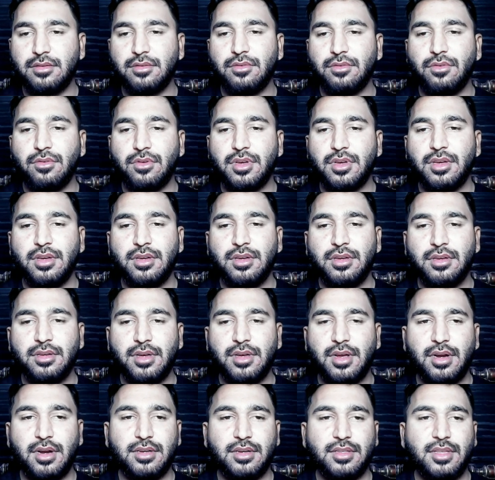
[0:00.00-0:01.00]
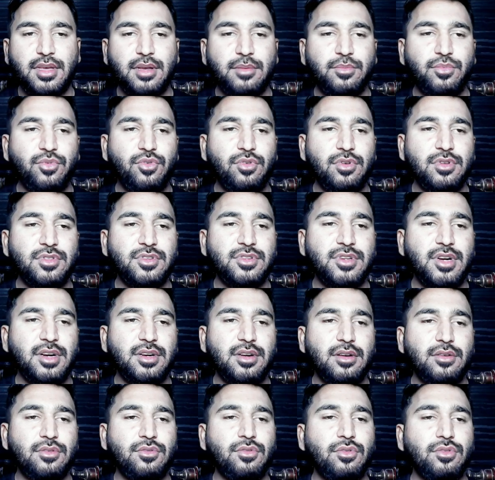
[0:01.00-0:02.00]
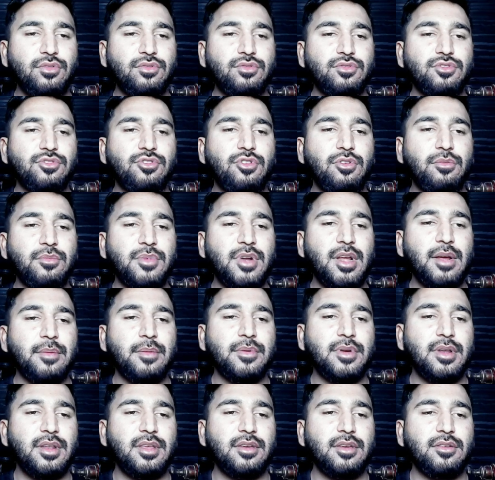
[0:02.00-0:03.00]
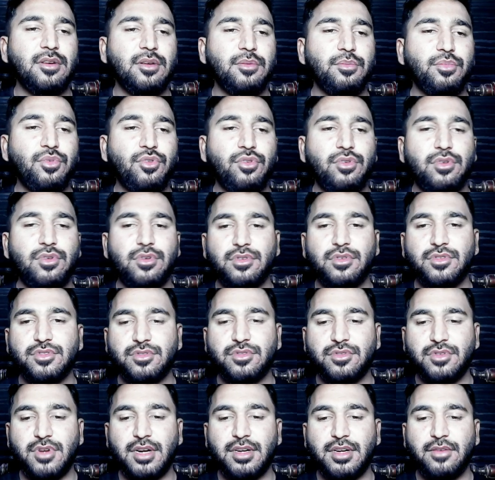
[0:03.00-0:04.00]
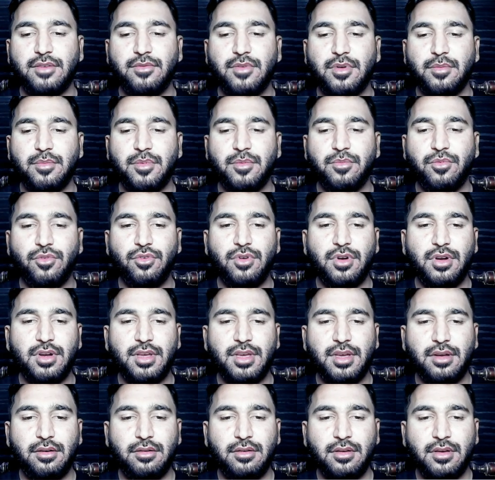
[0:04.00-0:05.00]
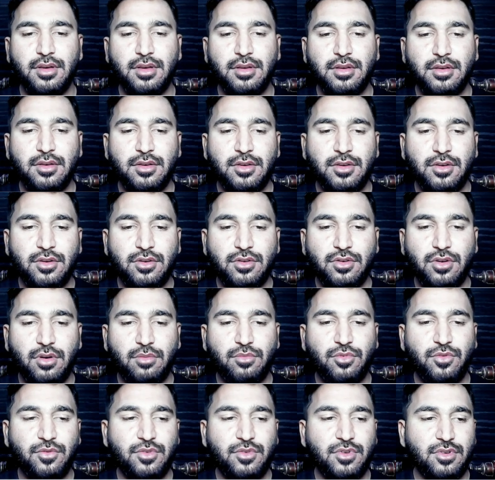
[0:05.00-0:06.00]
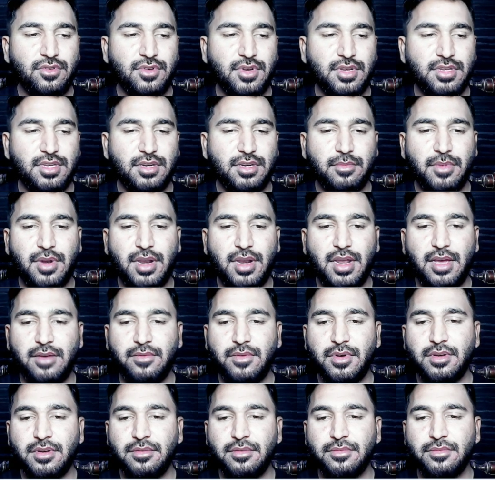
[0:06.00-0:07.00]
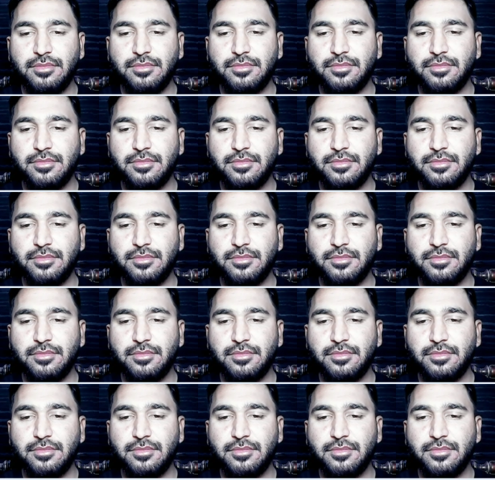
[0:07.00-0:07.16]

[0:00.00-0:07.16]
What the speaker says: Okay, and then bold the title. Go to the home tab, click on bold. Title will be bold here. Now moving on question number 11.